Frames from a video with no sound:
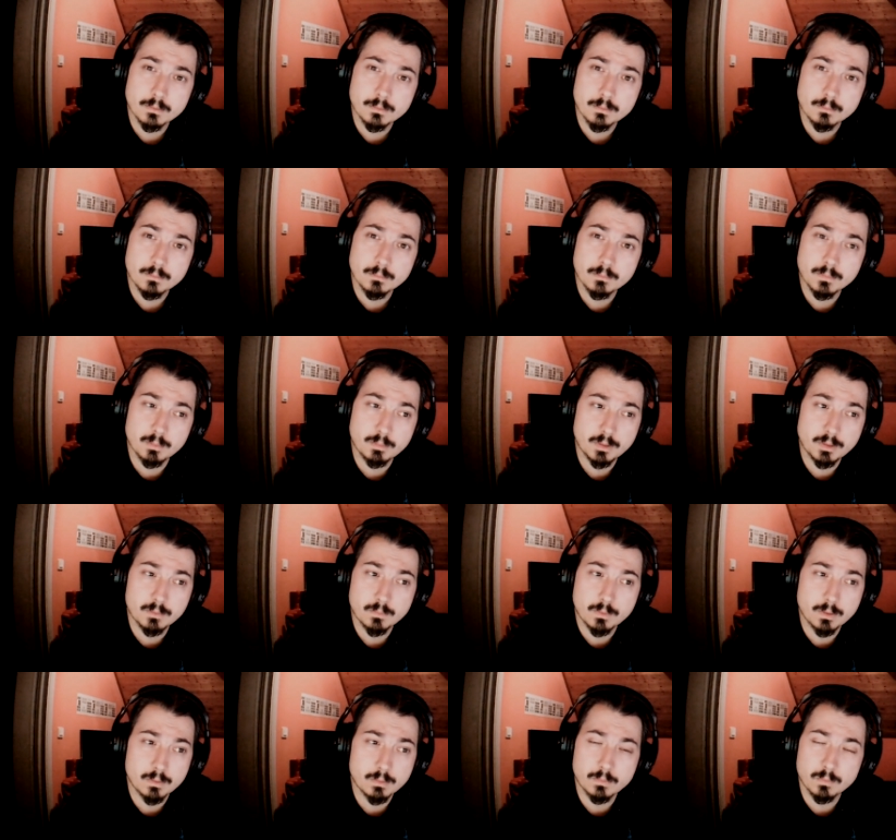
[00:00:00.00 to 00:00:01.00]
Maybe
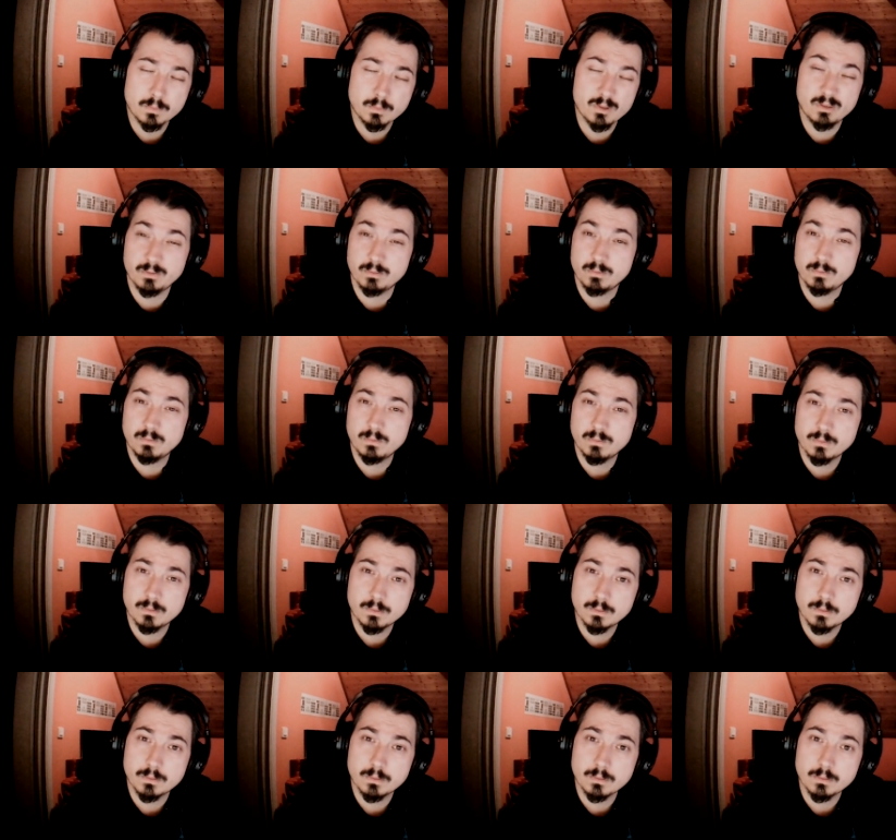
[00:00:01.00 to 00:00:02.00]
1 or
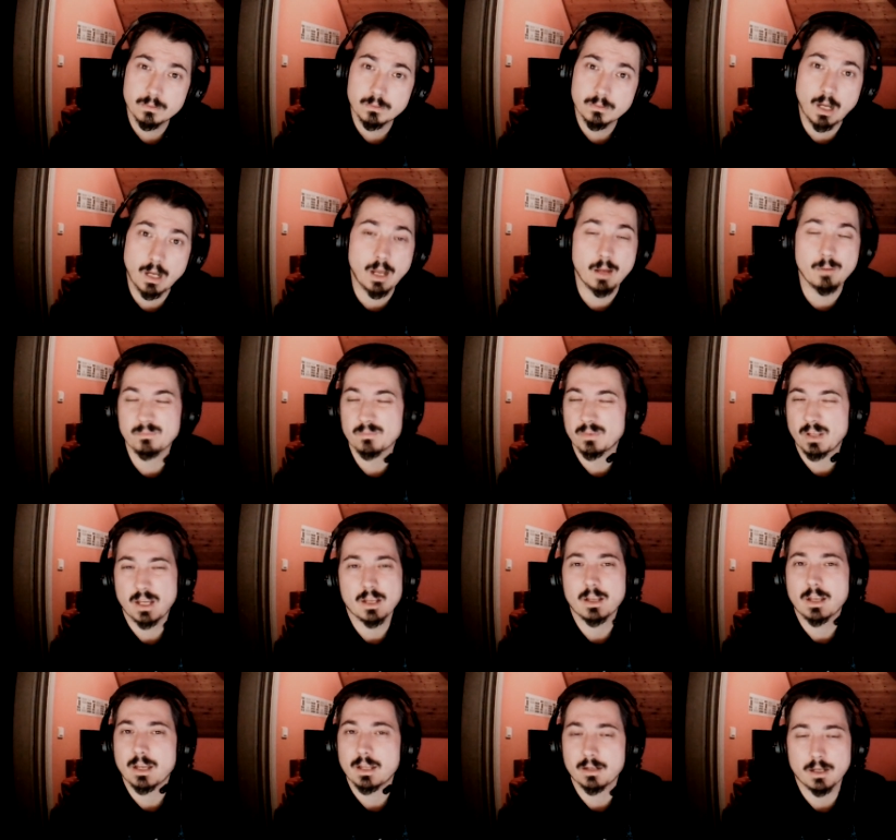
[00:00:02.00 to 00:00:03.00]
2.
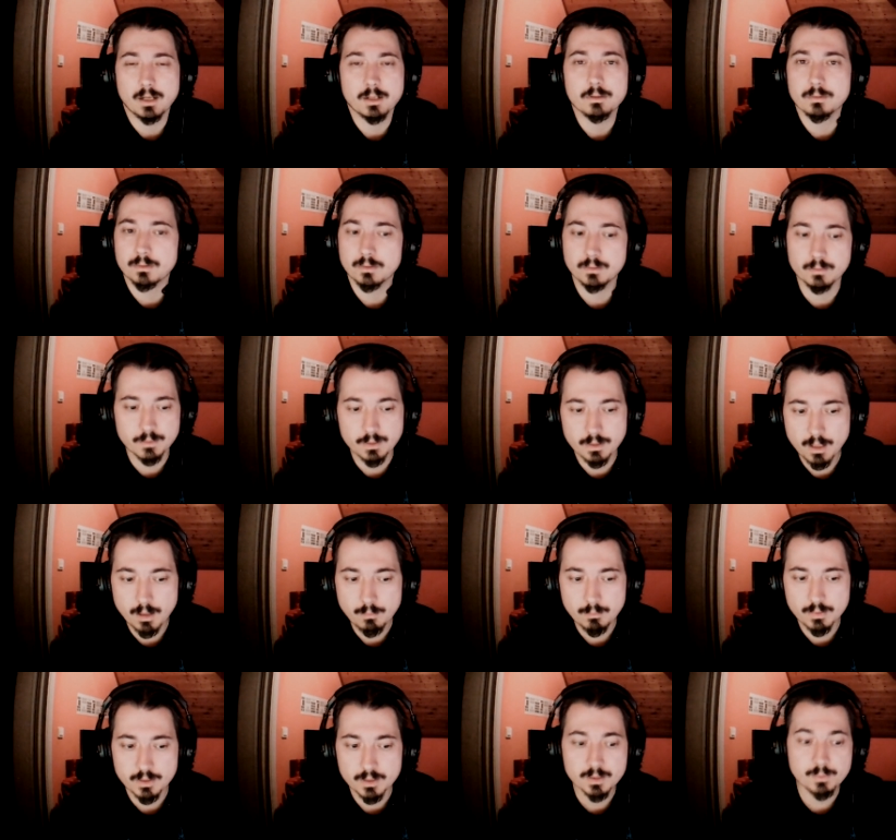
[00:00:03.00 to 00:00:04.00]
Again, I don't know the
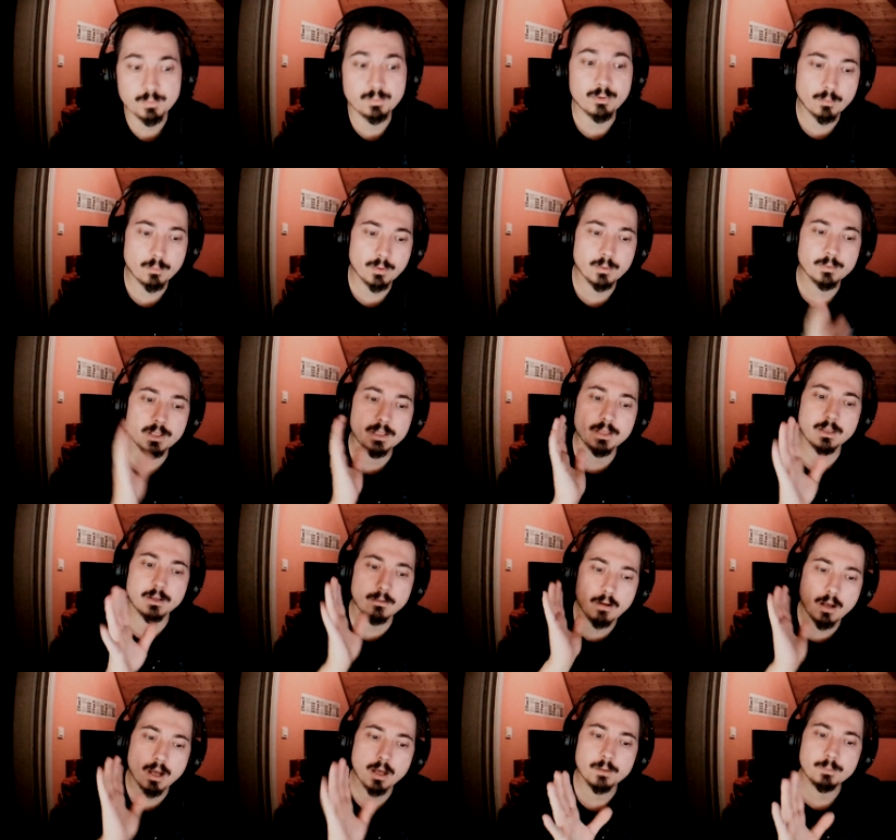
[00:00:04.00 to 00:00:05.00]
numbers. Probably
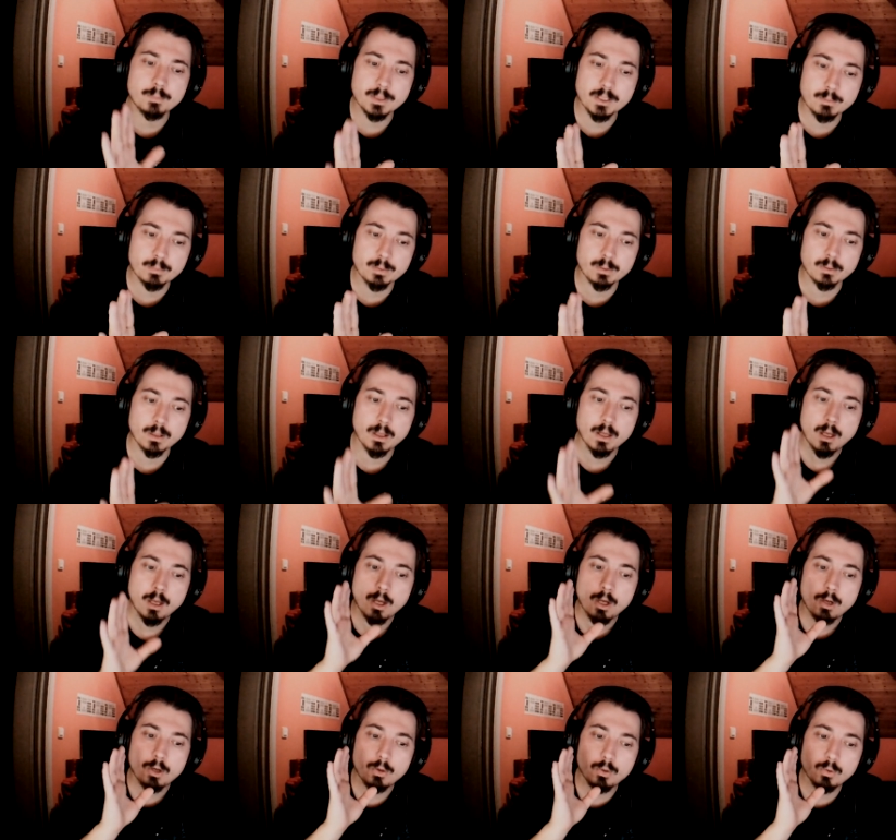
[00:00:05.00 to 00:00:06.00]
there are people
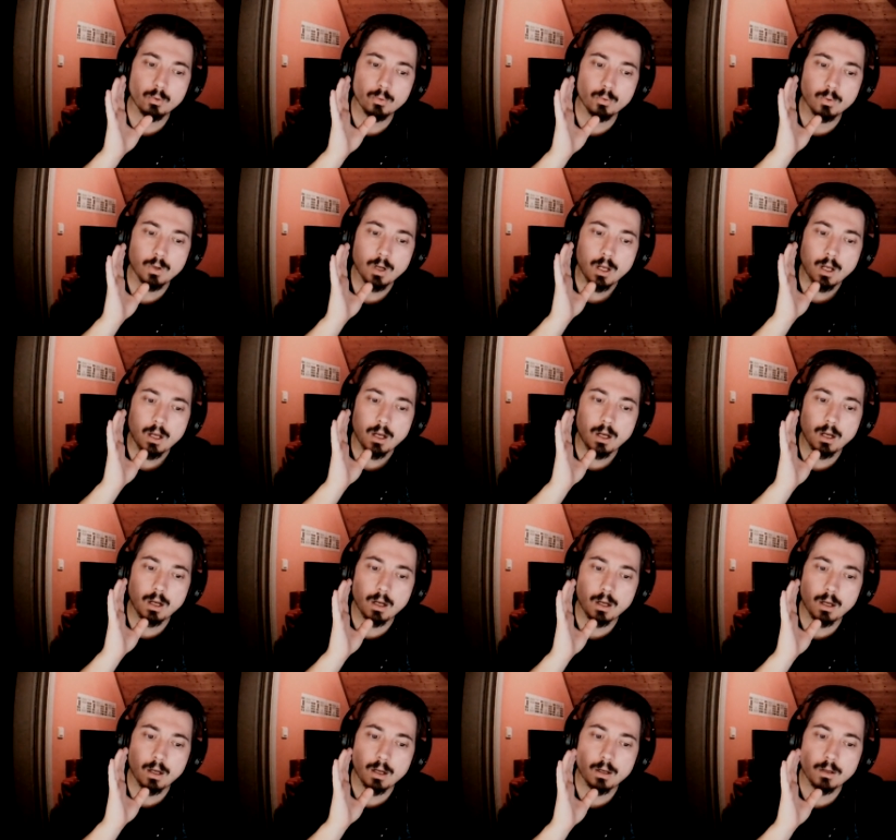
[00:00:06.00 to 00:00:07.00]
who
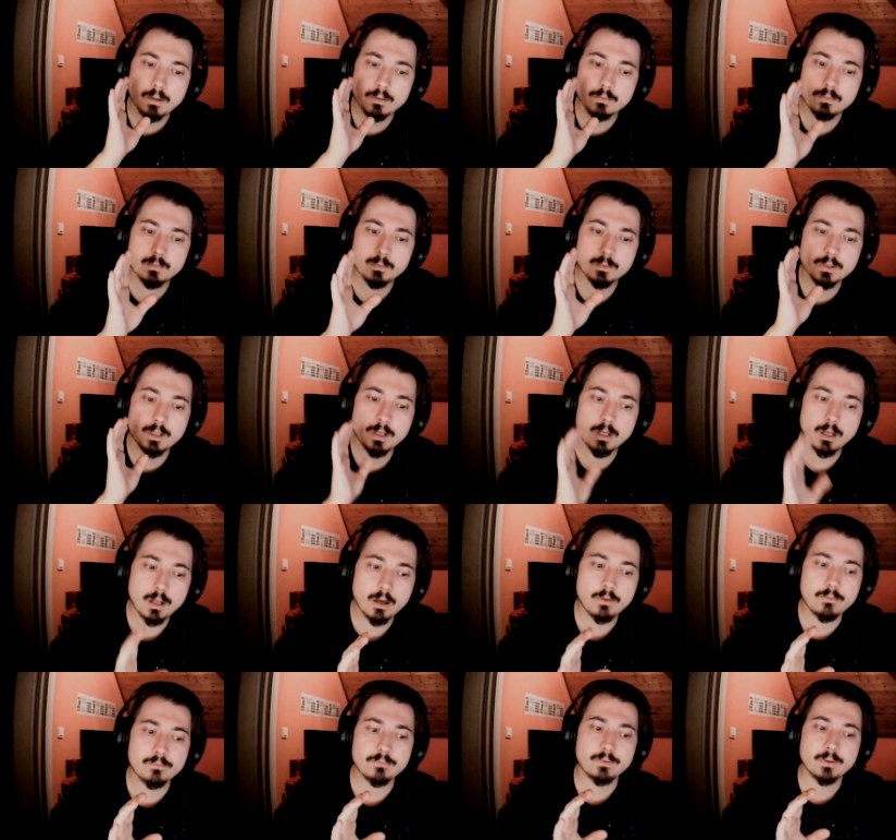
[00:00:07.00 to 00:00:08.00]
would
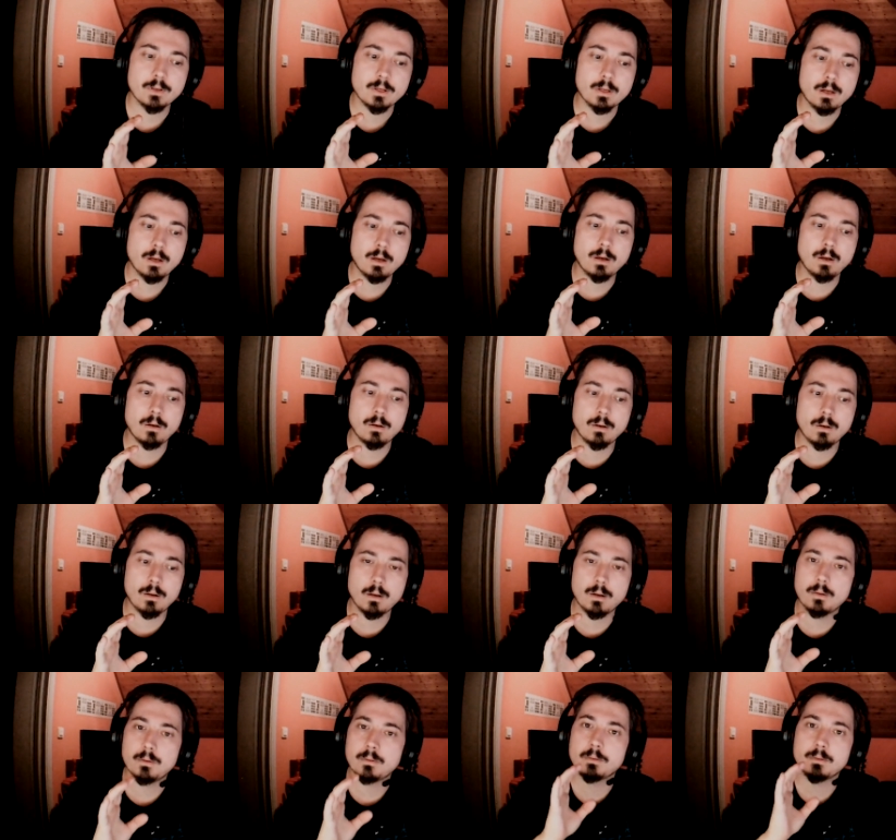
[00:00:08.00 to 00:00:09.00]
love,
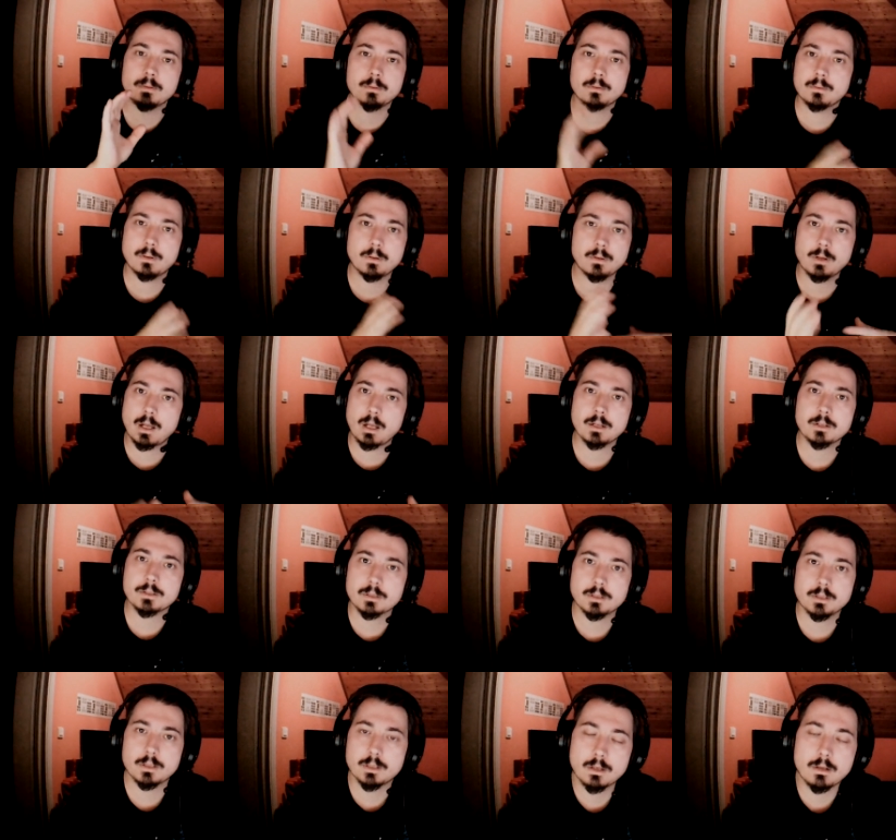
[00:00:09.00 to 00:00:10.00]

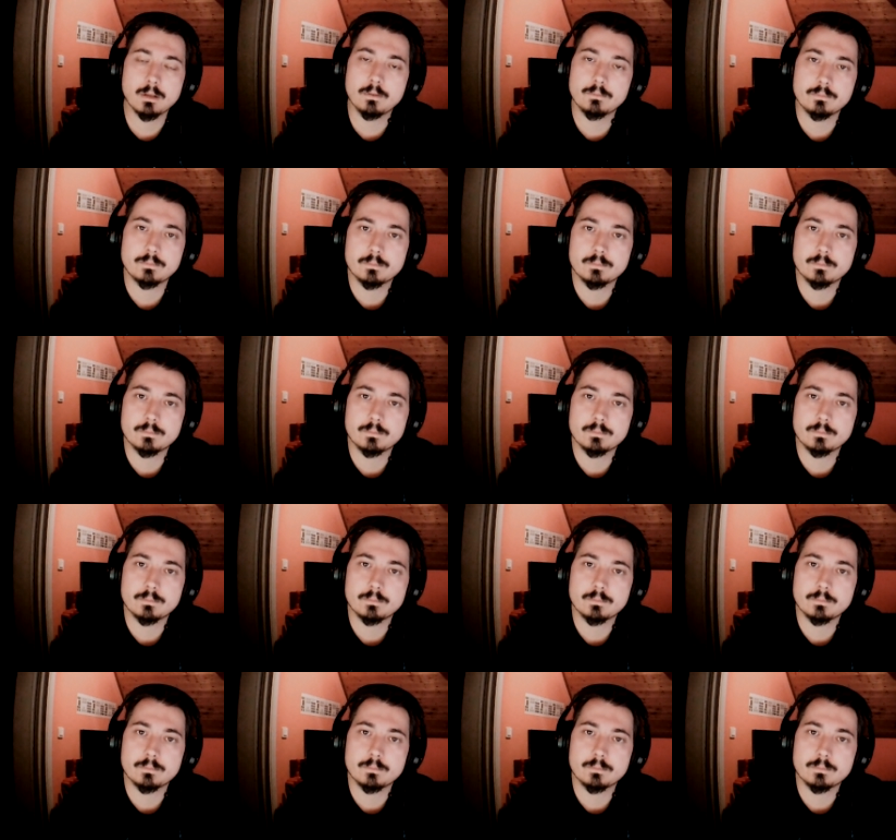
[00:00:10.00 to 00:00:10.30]
actually love